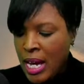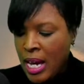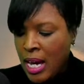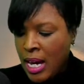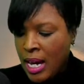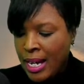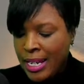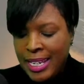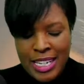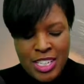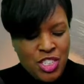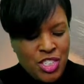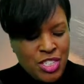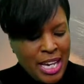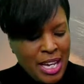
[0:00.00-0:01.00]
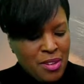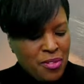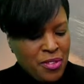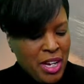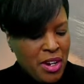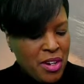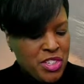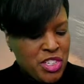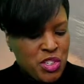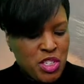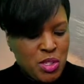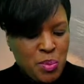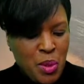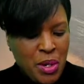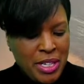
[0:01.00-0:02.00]
Again, Jay Fear, she was
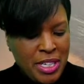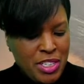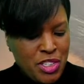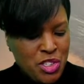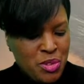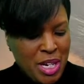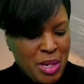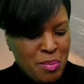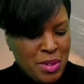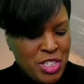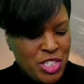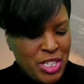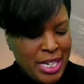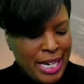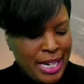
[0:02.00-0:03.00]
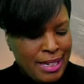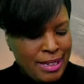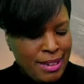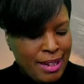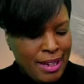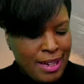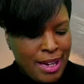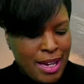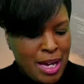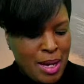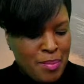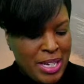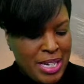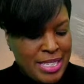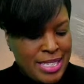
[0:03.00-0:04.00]
born in Detroit, Michigan,
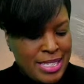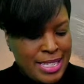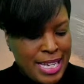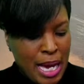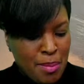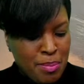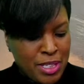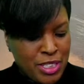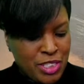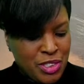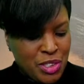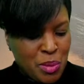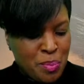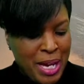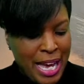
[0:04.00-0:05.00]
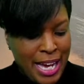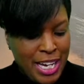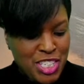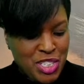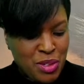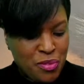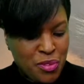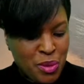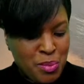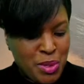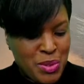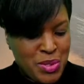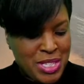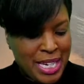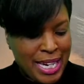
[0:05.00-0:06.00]
and established her passion for
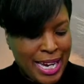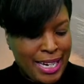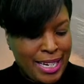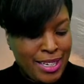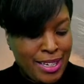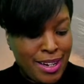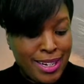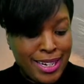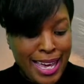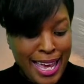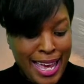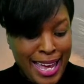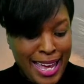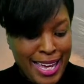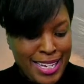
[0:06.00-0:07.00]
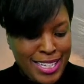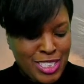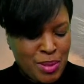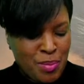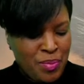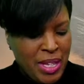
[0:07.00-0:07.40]
music at a young age.